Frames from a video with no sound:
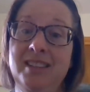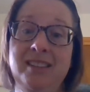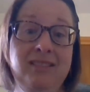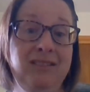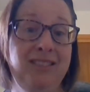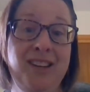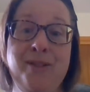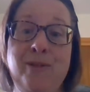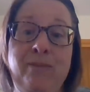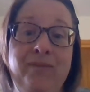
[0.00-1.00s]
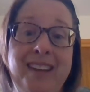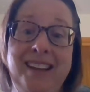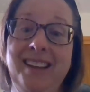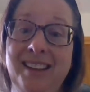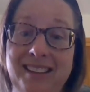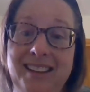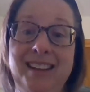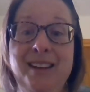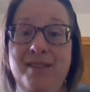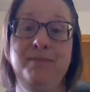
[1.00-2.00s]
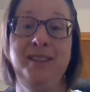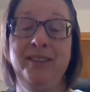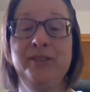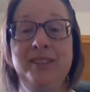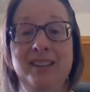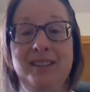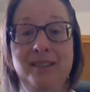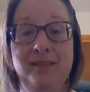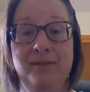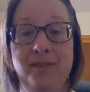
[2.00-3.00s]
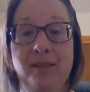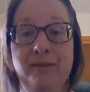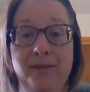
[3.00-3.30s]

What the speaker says: to, give them a little sense of